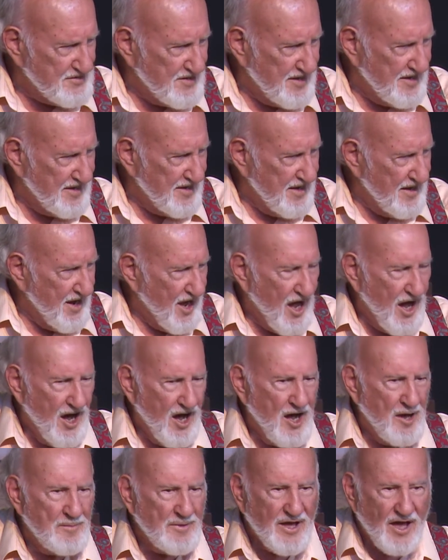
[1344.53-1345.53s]
The
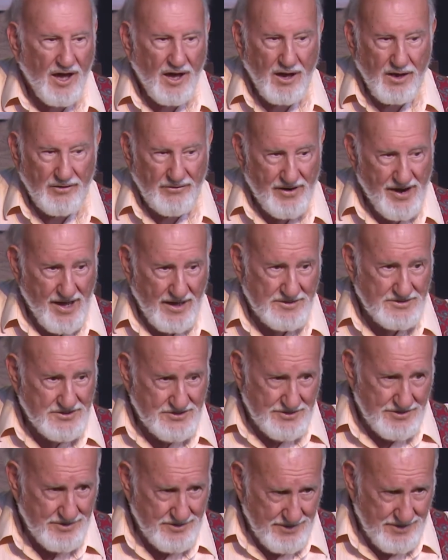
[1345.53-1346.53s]
Am
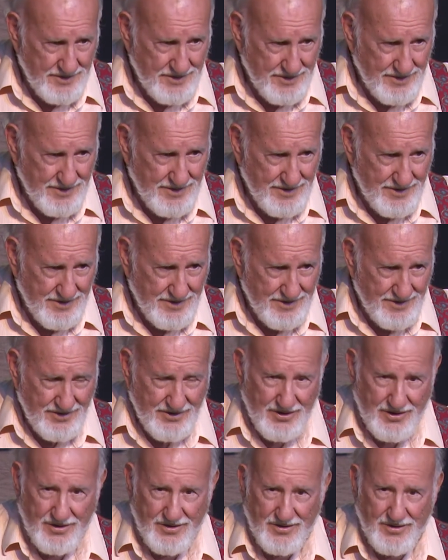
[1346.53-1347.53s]
ha'aretz
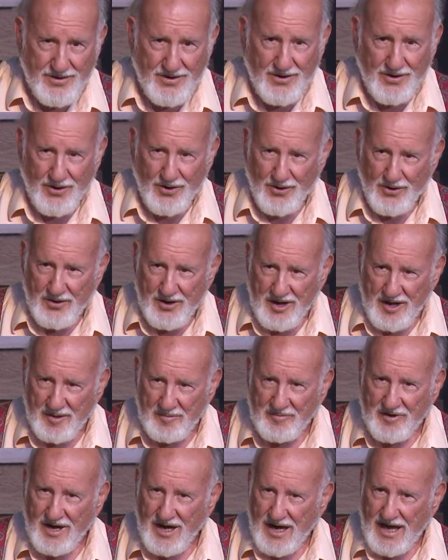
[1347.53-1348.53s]
heard
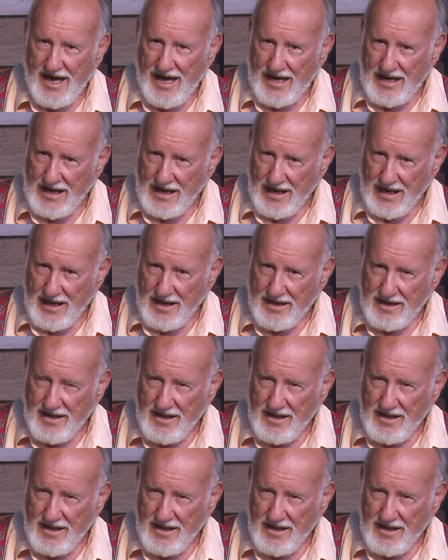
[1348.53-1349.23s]
him gladly.